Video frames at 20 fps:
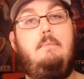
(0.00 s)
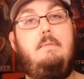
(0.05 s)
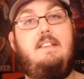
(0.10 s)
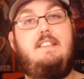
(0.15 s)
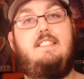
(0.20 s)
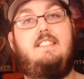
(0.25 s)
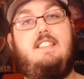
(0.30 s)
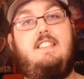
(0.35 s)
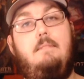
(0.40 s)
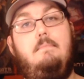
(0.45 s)

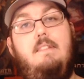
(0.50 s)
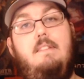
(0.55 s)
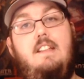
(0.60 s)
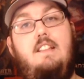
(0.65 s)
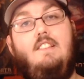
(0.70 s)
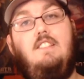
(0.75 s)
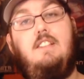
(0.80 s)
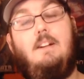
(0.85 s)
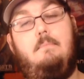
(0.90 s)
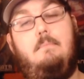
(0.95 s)
be
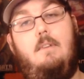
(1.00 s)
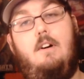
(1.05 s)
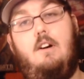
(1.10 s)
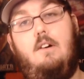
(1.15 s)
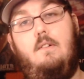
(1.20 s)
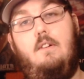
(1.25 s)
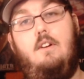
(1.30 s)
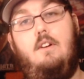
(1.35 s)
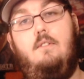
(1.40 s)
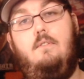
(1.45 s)
summoning
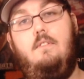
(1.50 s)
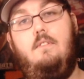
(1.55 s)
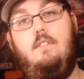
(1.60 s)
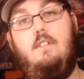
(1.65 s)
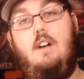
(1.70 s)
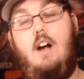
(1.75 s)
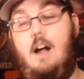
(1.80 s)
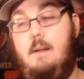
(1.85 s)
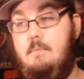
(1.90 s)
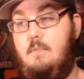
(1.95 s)
tomorrow.
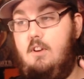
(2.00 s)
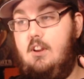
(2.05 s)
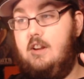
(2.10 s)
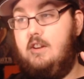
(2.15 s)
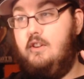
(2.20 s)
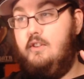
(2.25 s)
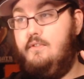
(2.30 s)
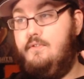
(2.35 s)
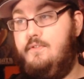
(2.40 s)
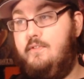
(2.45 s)
I'm going
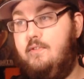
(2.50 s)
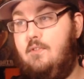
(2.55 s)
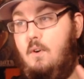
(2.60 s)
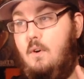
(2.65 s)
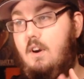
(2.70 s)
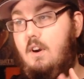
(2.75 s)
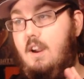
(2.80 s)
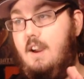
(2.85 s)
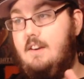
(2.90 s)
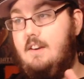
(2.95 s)
to do
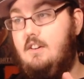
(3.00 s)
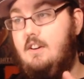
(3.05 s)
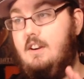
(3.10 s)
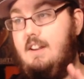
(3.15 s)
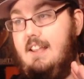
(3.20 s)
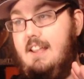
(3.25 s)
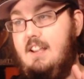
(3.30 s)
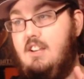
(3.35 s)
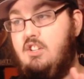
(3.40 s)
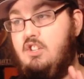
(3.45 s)

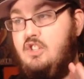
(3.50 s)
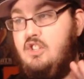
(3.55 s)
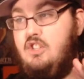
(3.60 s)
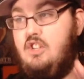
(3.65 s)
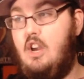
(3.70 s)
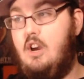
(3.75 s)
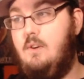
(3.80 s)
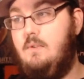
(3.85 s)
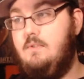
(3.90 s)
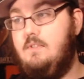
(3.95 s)
400-ish
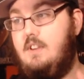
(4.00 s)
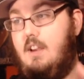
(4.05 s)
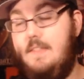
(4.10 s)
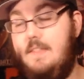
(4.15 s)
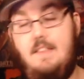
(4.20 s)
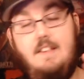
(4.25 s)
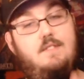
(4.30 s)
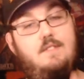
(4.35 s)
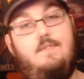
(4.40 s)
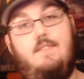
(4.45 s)
stones
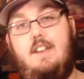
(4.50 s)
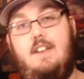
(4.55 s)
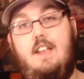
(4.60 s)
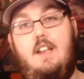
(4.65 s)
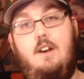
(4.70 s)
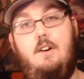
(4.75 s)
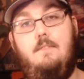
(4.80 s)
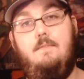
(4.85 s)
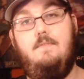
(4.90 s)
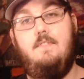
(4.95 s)
on this
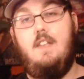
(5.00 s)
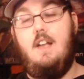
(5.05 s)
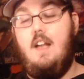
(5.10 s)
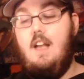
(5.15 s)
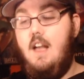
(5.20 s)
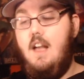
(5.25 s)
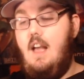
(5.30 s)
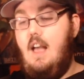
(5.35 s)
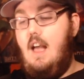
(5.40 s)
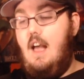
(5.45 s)
video
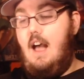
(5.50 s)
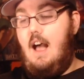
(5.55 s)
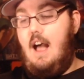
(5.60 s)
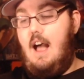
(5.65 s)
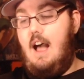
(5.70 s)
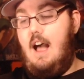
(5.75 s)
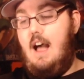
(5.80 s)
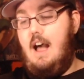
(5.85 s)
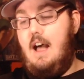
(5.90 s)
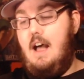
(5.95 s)

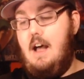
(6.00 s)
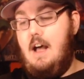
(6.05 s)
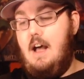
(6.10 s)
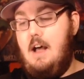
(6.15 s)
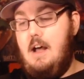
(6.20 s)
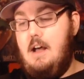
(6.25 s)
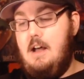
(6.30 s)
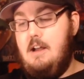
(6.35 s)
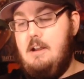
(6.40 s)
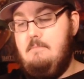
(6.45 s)

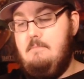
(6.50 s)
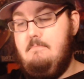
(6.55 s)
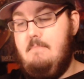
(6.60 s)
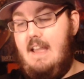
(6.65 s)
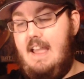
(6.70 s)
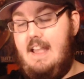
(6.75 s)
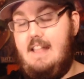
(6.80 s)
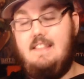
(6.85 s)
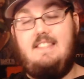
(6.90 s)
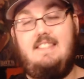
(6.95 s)

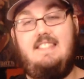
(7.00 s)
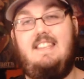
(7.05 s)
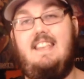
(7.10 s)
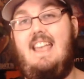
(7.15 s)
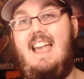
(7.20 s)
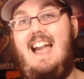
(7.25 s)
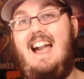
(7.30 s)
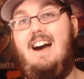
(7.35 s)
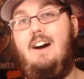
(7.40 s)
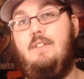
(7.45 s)
and
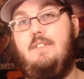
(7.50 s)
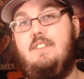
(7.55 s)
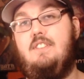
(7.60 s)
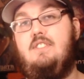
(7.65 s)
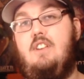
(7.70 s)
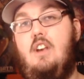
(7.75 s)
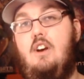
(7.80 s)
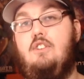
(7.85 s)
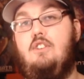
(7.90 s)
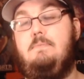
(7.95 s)
see how
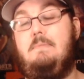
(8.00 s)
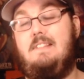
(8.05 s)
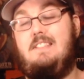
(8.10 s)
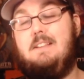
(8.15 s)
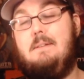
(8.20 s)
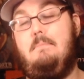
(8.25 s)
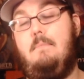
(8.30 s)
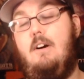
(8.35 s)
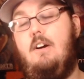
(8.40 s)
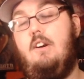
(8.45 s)
this goes. But
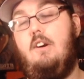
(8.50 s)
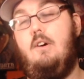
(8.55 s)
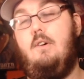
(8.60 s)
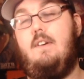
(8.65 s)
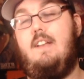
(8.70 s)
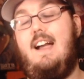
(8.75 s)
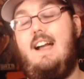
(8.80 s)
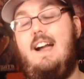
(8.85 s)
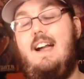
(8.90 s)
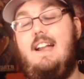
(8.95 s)
tomorrow,
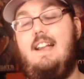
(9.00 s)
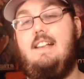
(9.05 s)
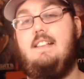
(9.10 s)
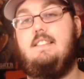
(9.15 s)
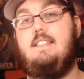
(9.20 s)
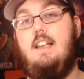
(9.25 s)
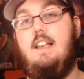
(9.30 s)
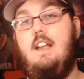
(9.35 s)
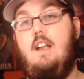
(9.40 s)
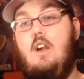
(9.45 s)

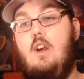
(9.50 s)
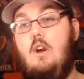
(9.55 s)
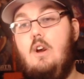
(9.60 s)
guys,